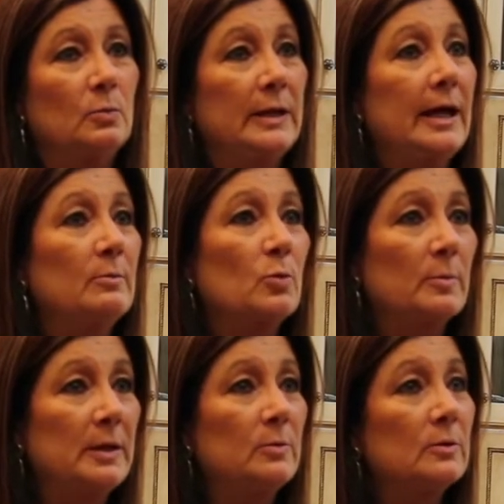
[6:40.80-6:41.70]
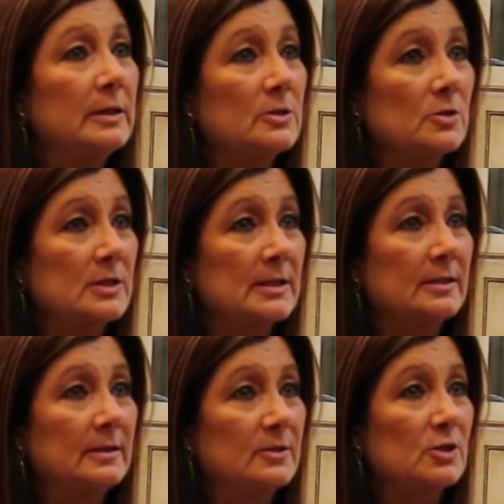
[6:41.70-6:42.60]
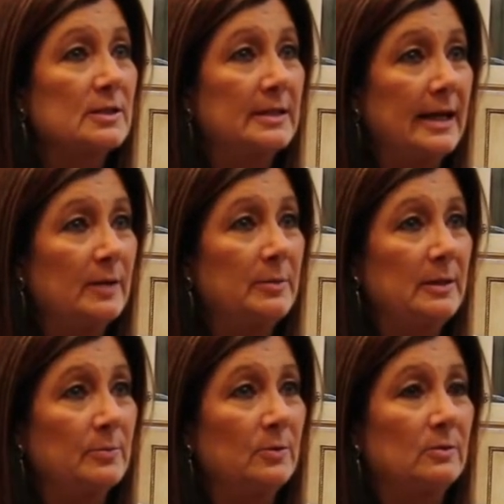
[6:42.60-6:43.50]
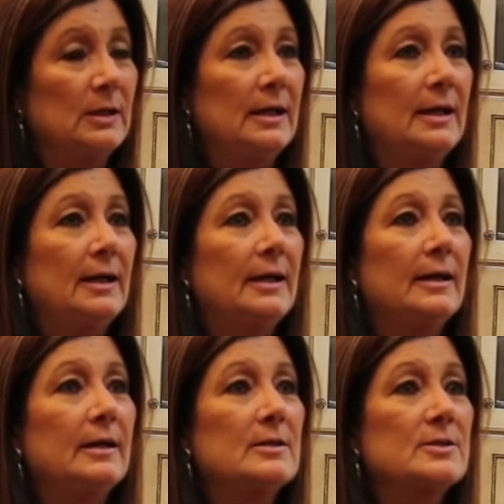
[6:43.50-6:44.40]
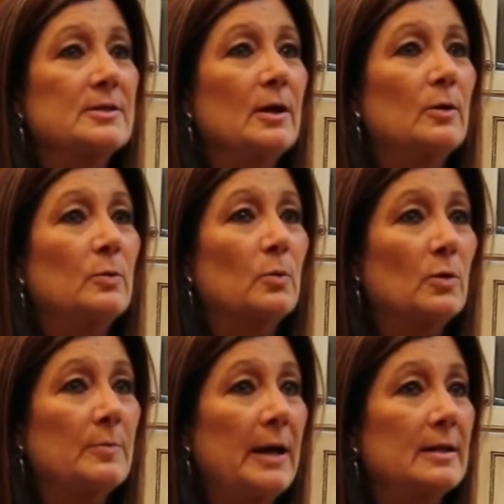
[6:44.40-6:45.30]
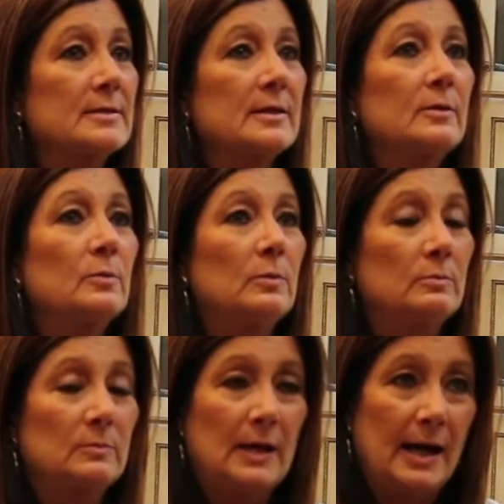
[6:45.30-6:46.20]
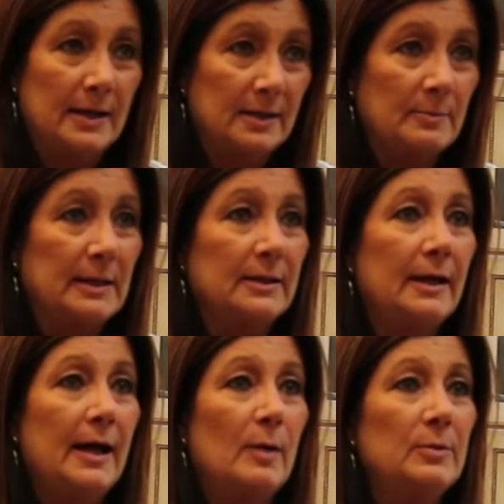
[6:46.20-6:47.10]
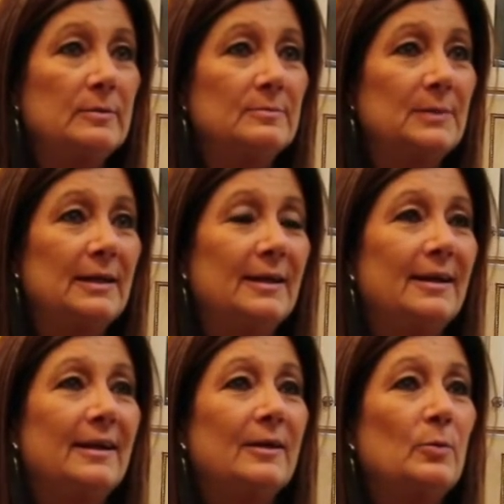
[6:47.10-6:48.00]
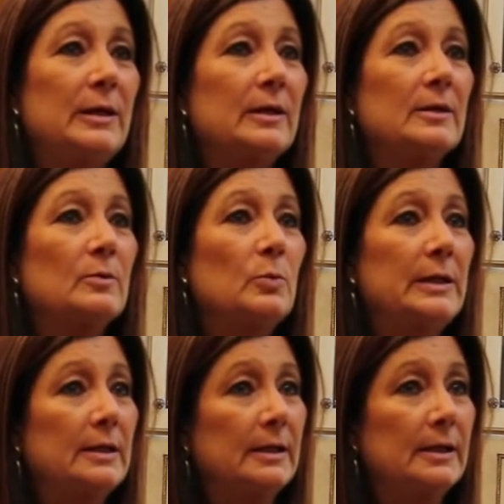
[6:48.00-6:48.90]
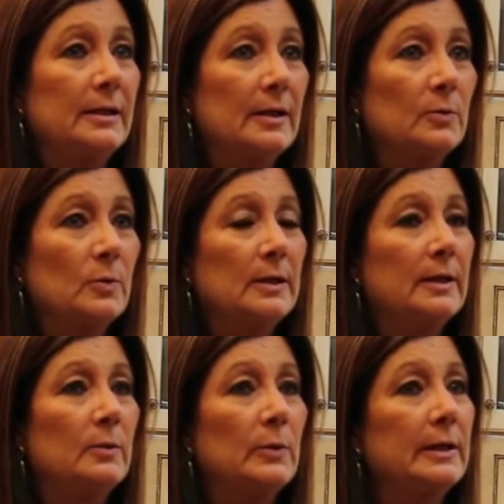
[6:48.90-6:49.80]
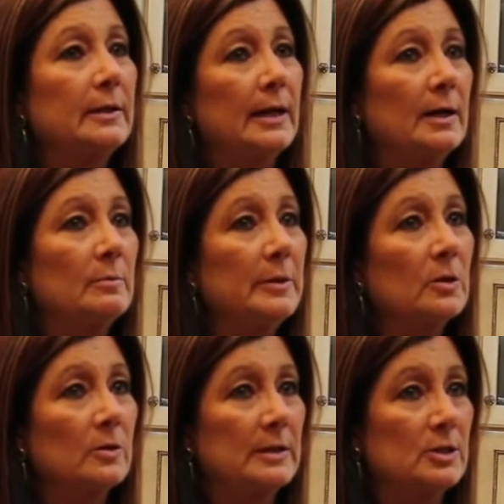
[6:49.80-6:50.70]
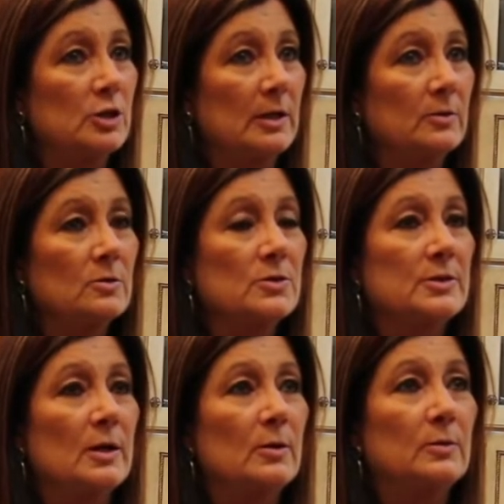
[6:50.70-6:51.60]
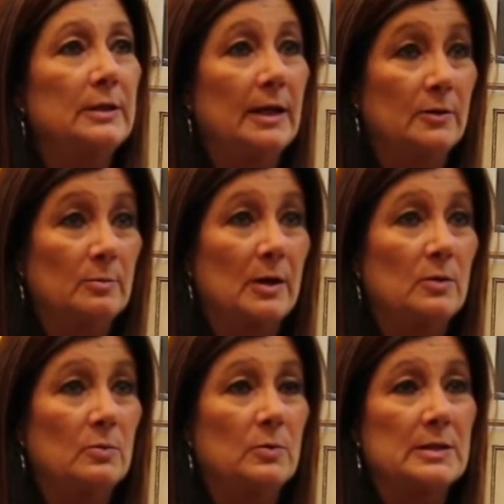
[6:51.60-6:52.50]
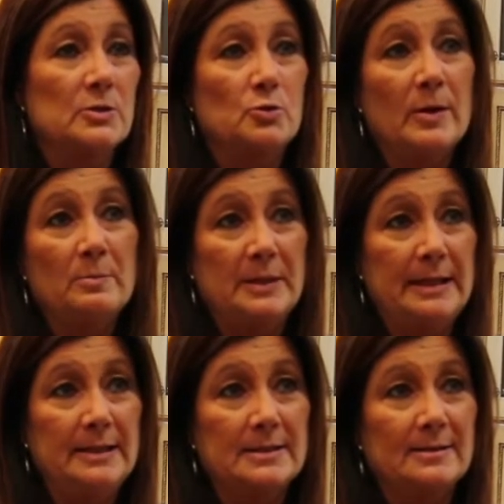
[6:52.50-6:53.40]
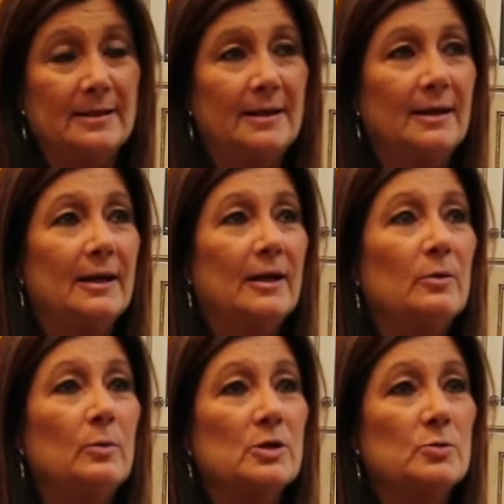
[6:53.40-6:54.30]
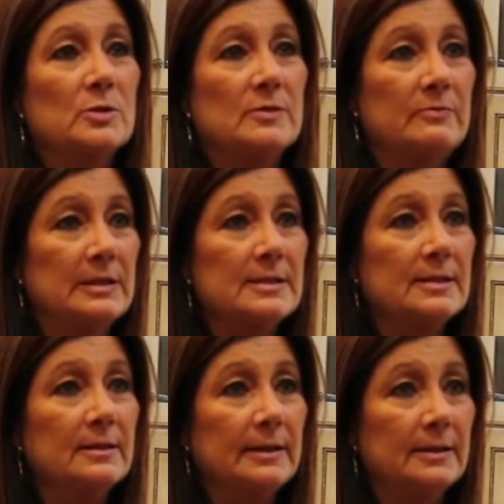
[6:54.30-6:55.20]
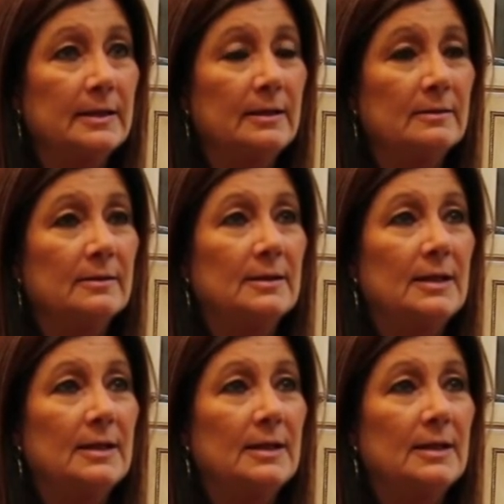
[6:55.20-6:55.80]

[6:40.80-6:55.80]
we had more people interested than just the 8 people. And so Roy Pat said, I can make that happen. We can get another one and we can kind of mirror each other. So the other boat was Drumbeat, which was Vince and Linda.